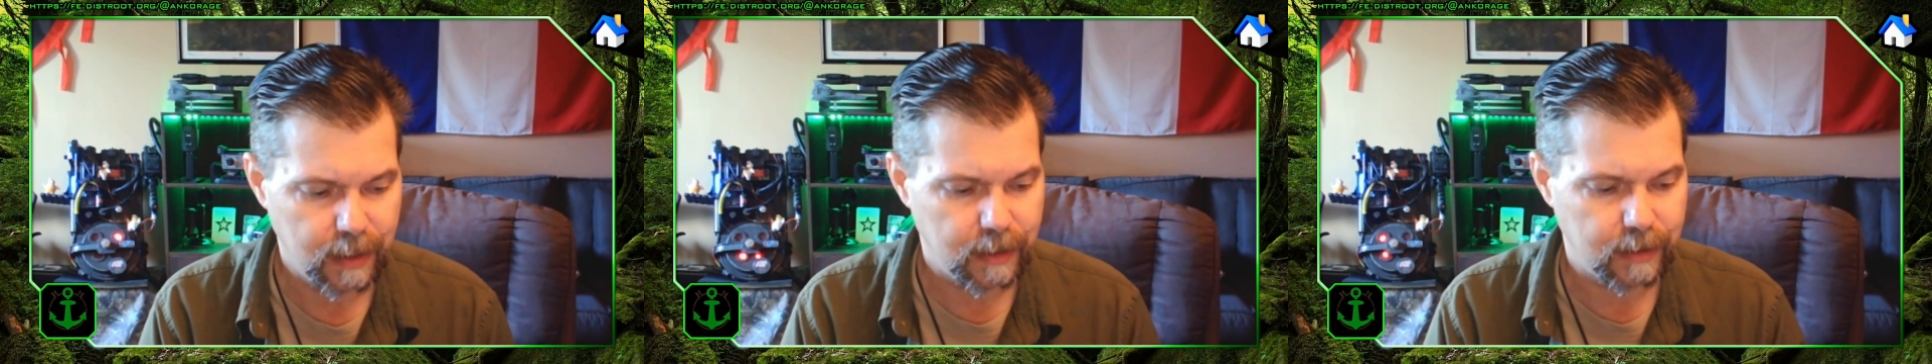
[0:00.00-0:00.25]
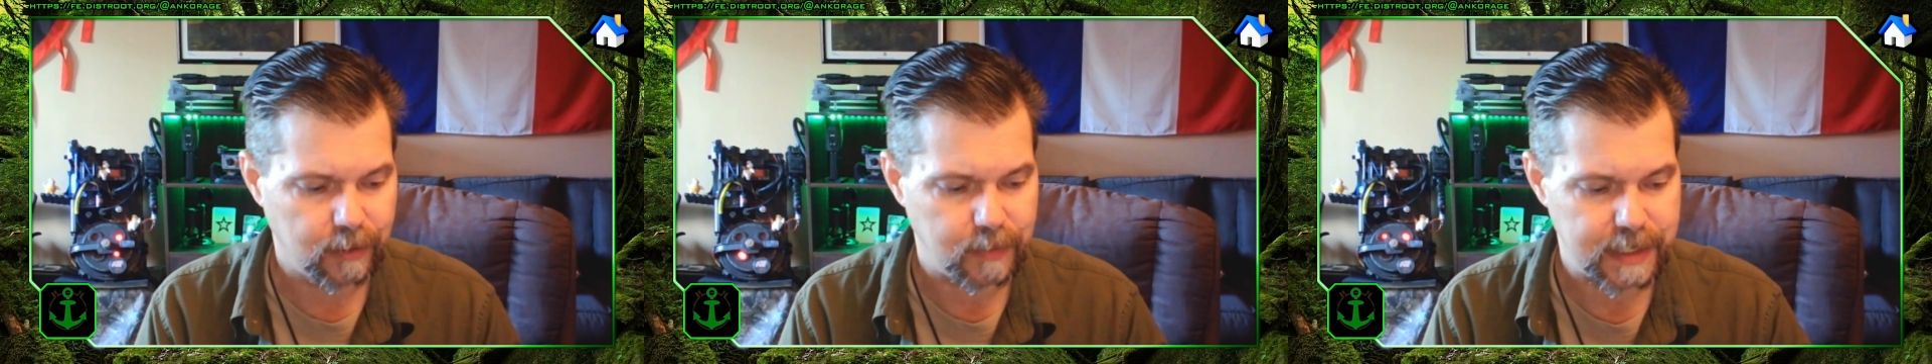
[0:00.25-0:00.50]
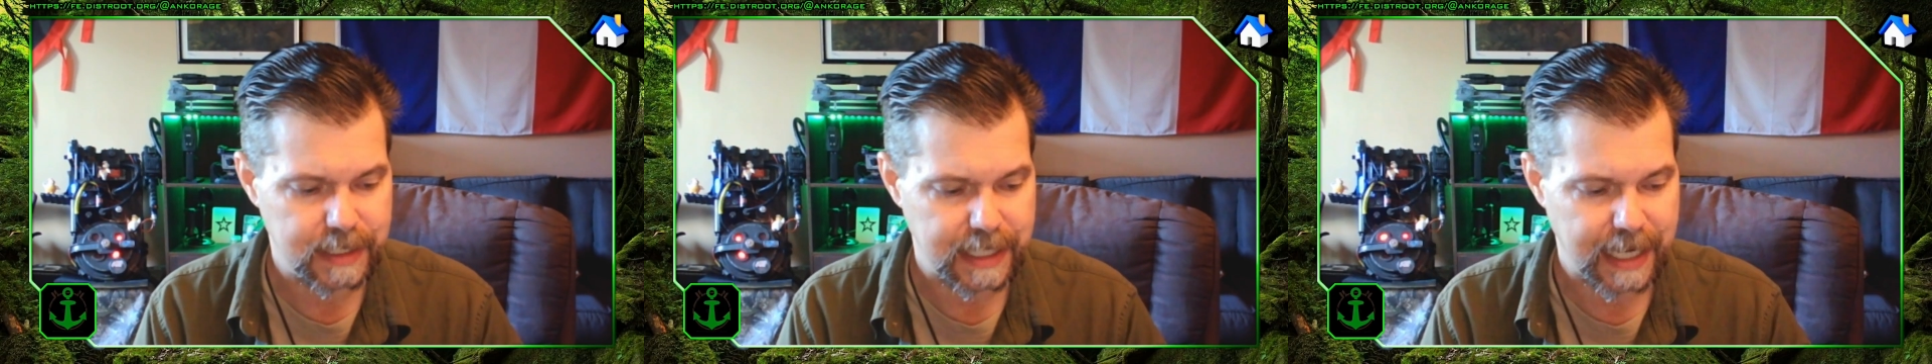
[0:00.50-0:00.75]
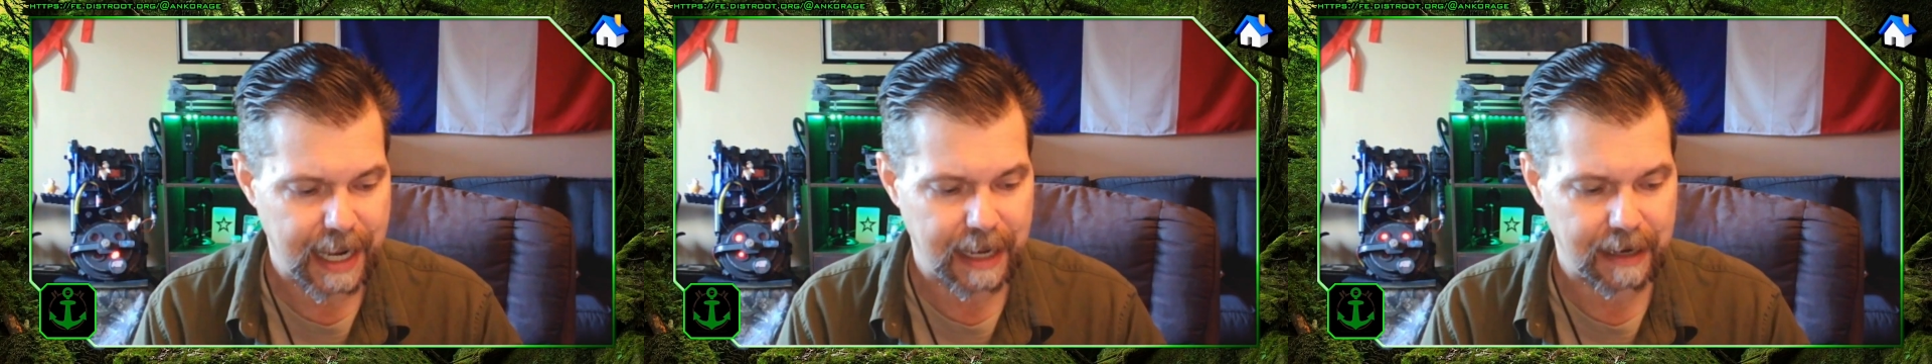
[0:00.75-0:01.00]

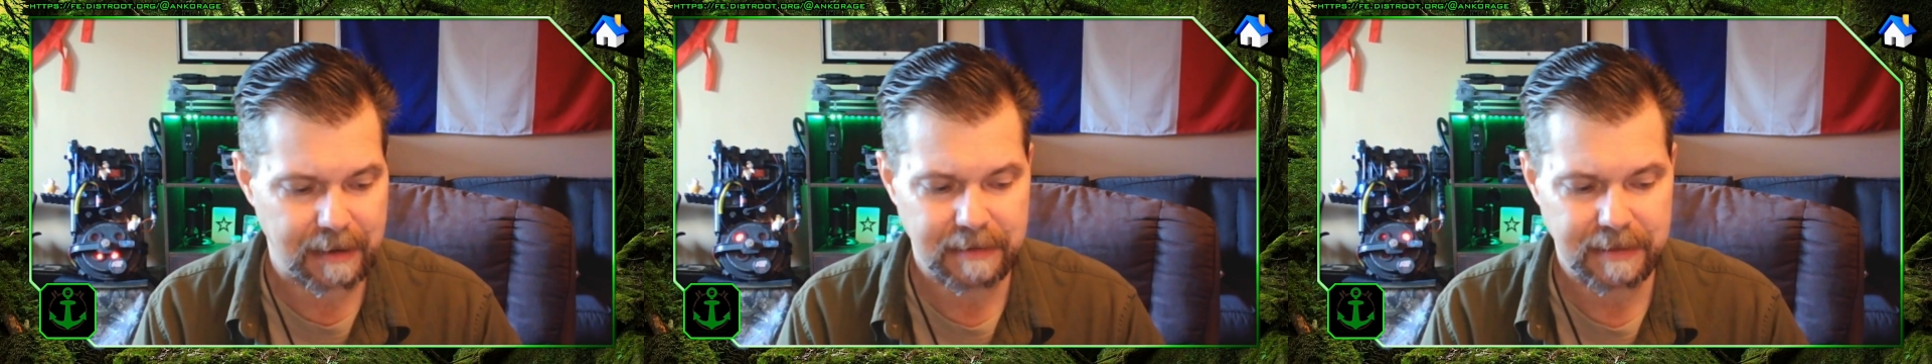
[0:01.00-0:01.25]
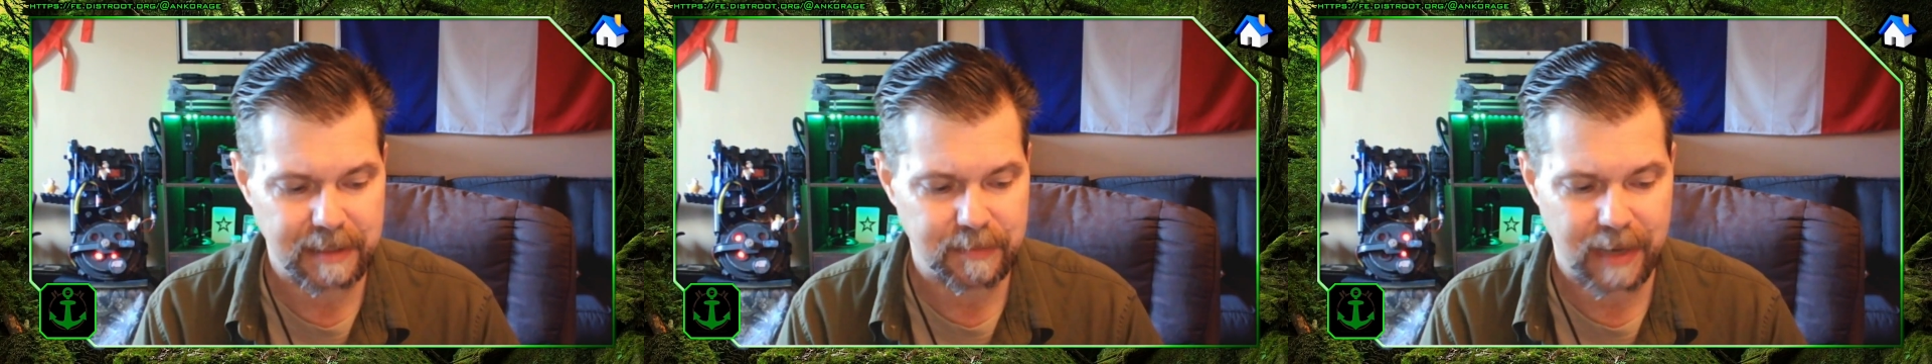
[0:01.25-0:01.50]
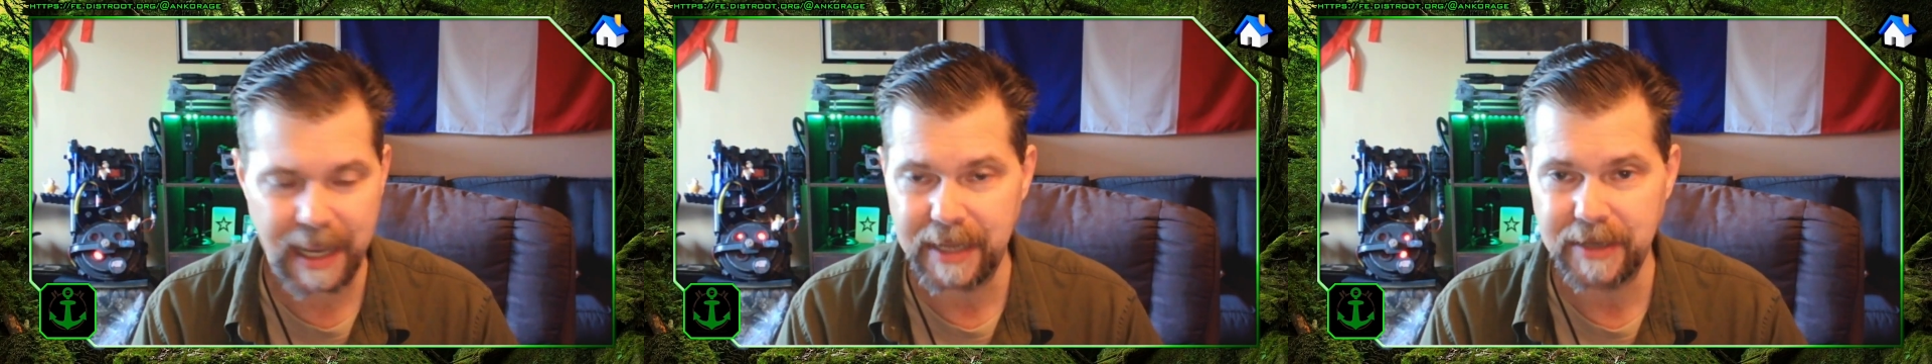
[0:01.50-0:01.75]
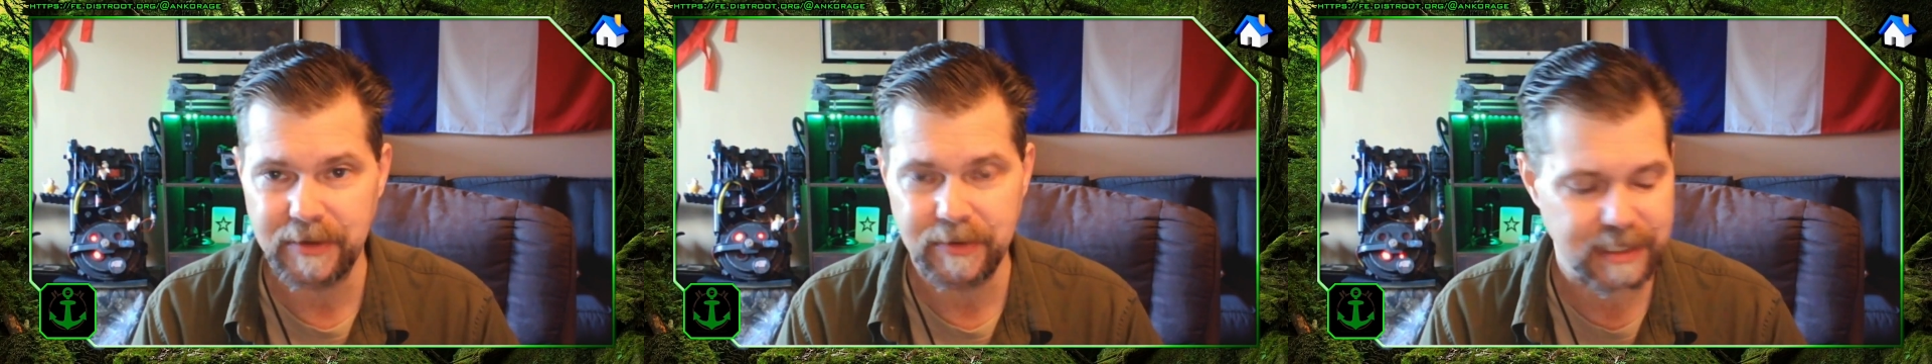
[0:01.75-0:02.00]
Louisiana, the
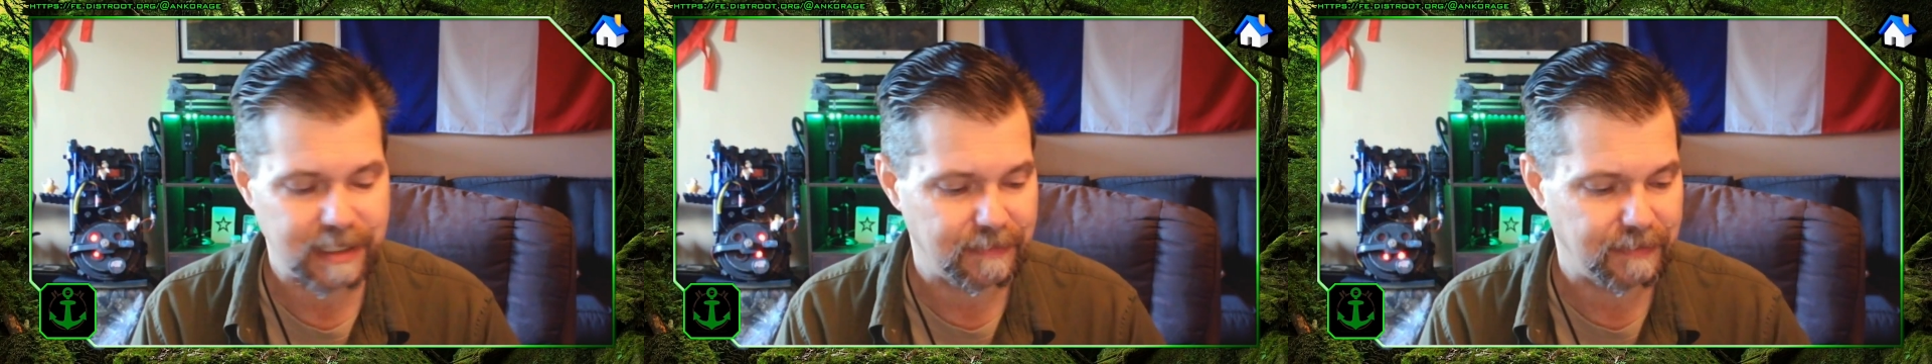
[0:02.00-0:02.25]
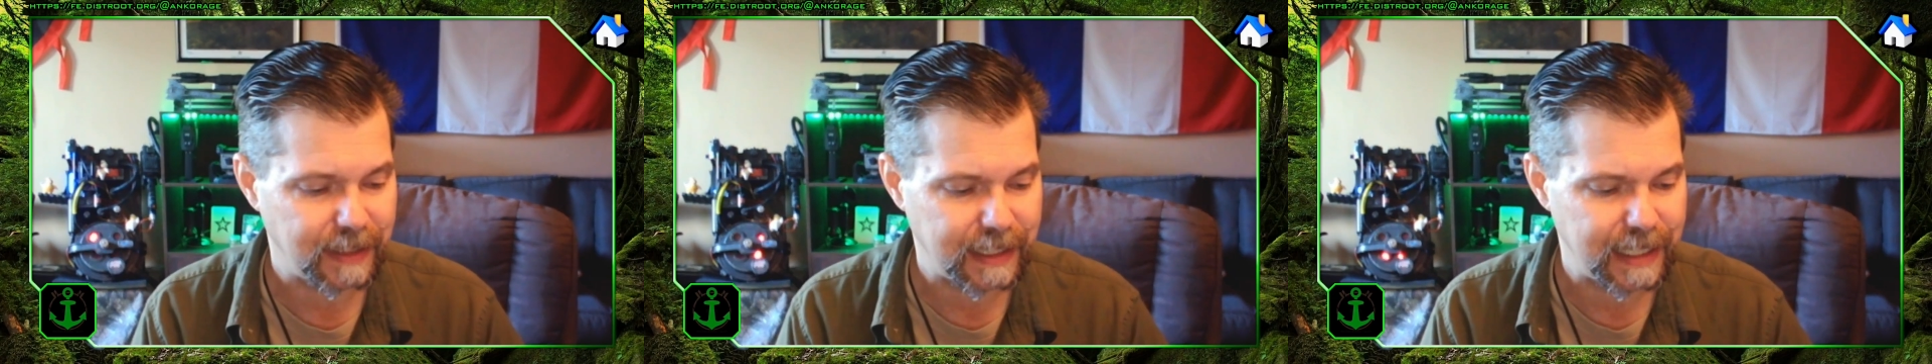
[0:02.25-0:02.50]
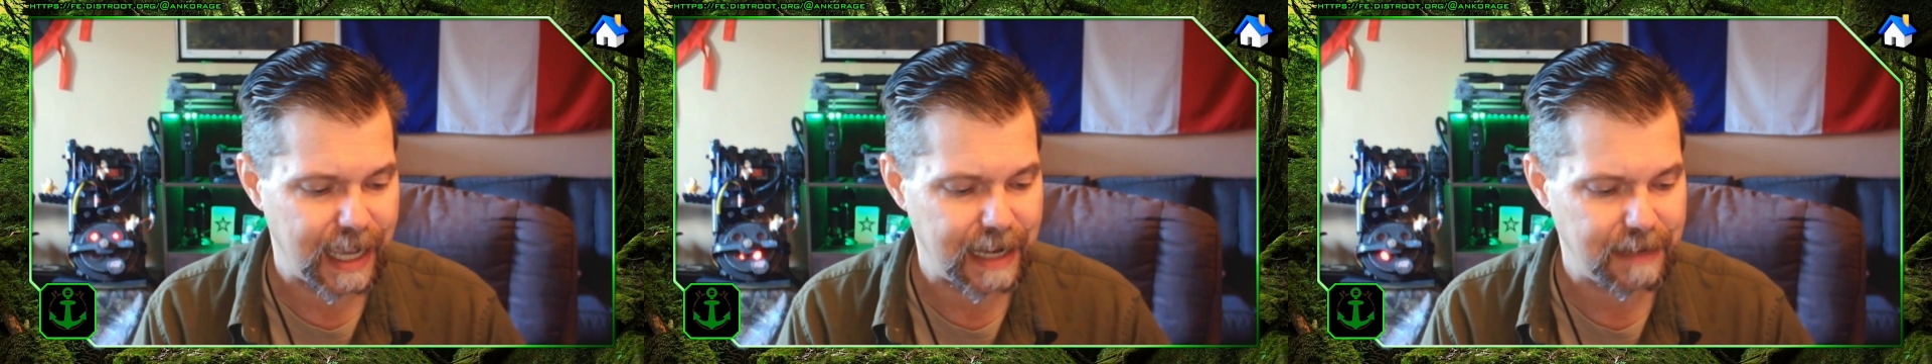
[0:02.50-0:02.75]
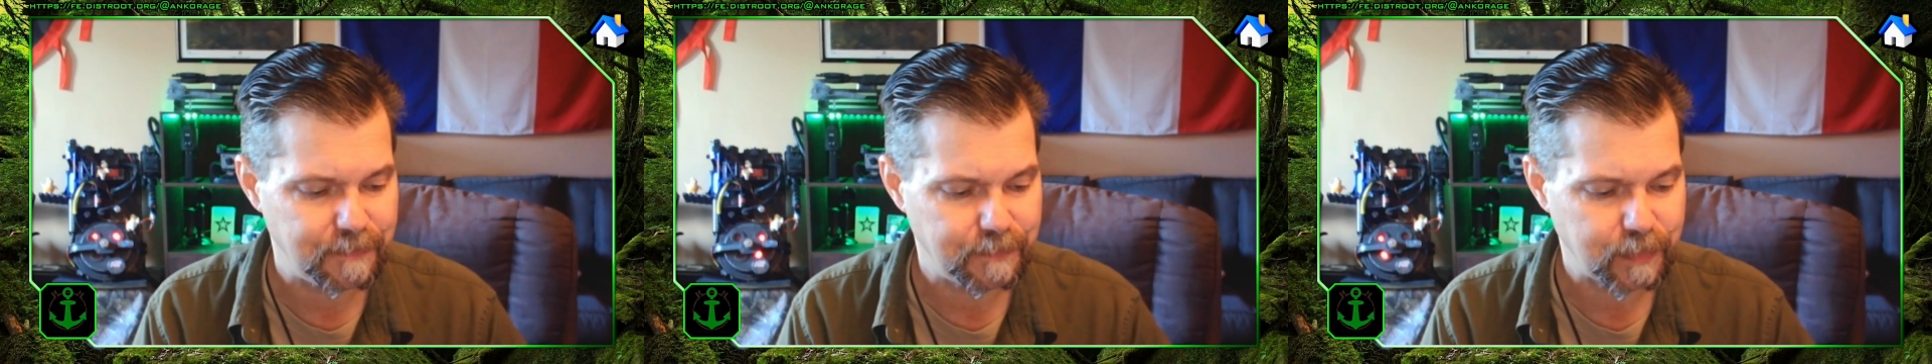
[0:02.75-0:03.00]
Bayou, stuff like that.